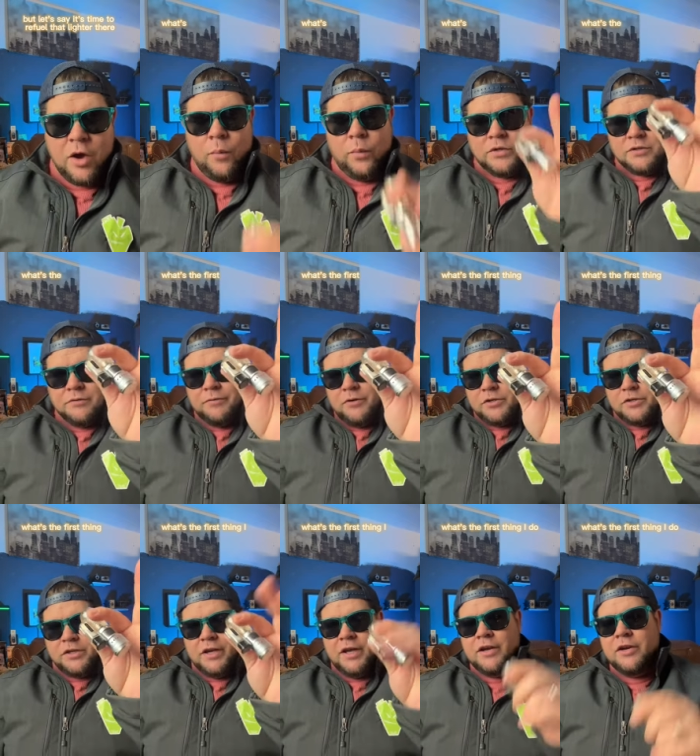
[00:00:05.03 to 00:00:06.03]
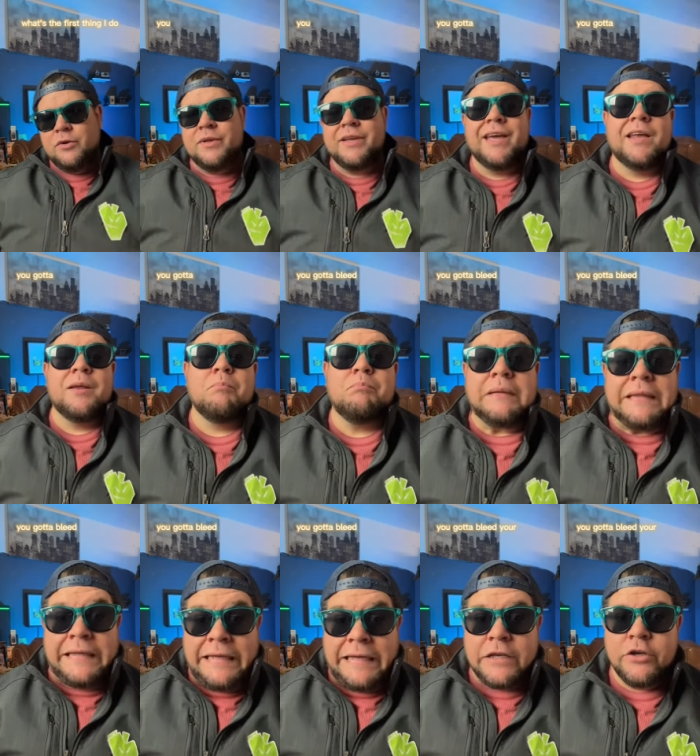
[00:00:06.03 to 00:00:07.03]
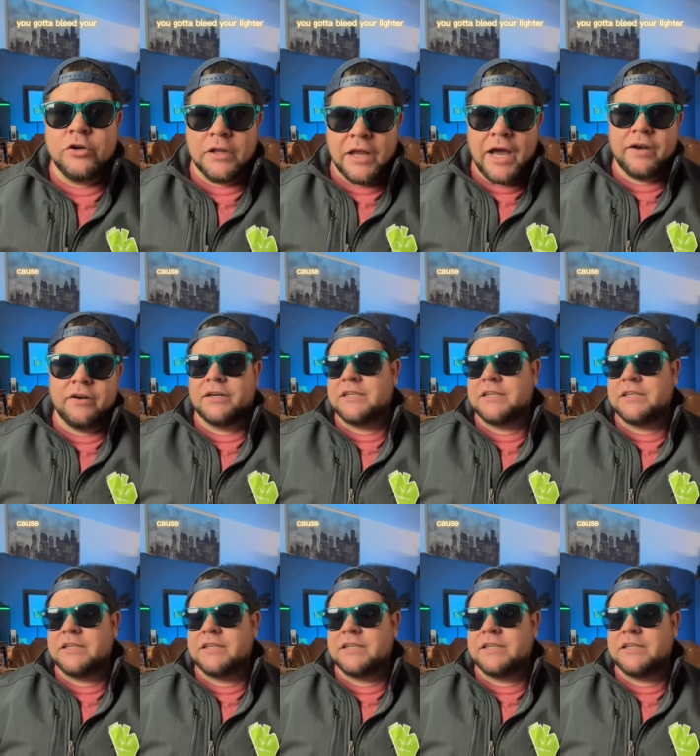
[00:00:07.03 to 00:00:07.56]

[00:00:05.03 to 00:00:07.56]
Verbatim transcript: What's the first thing I do? You gotta bleed your lighter,